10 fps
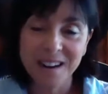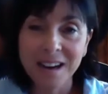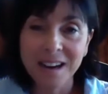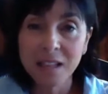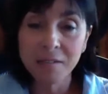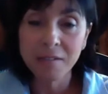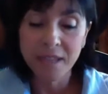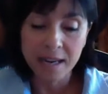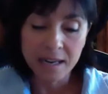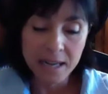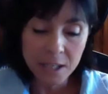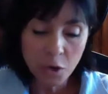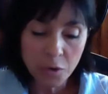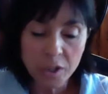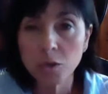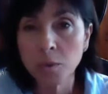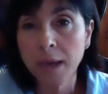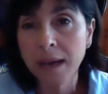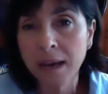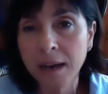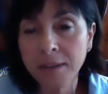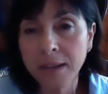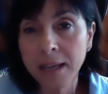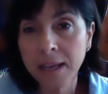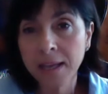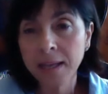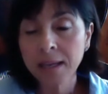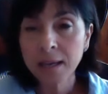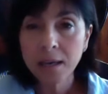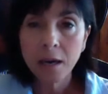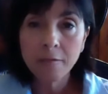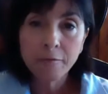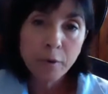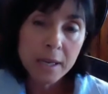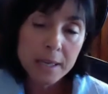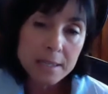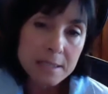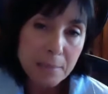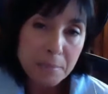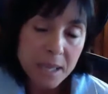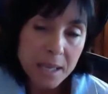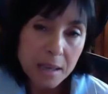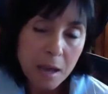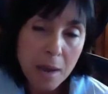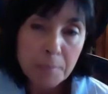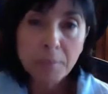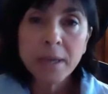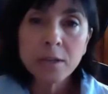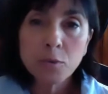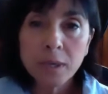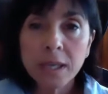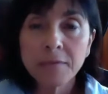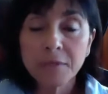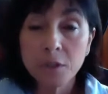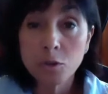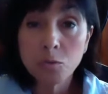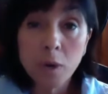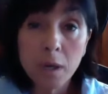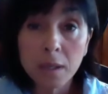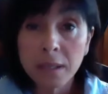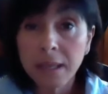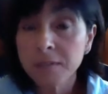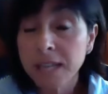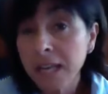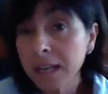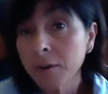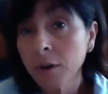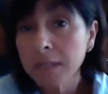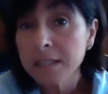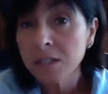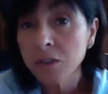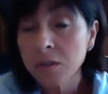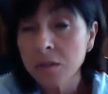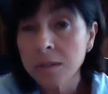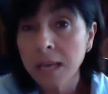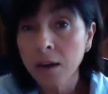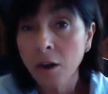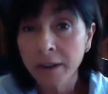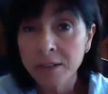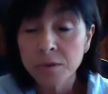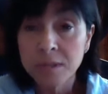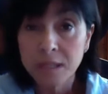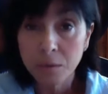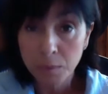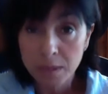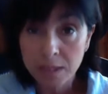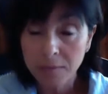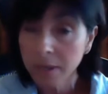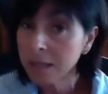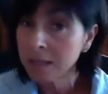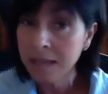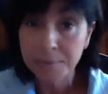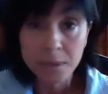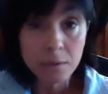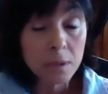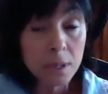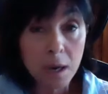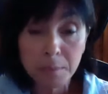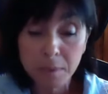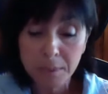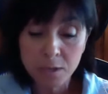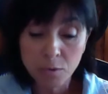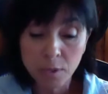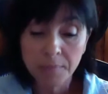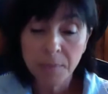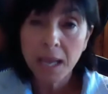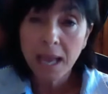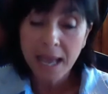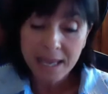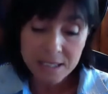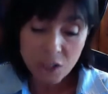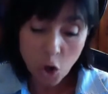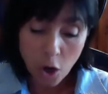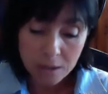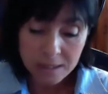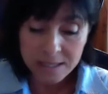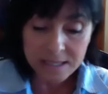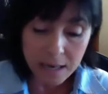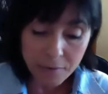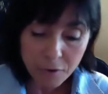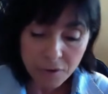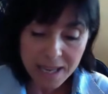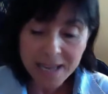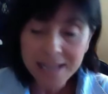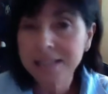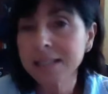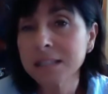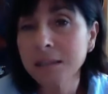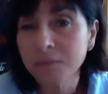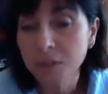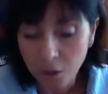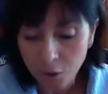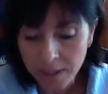I love that. And I know that you have a free something, a complimentary gift that you want to give to any of our listeners that are interested in receiving. It's absolutely complimentary, and it's called Discover the Essence of You.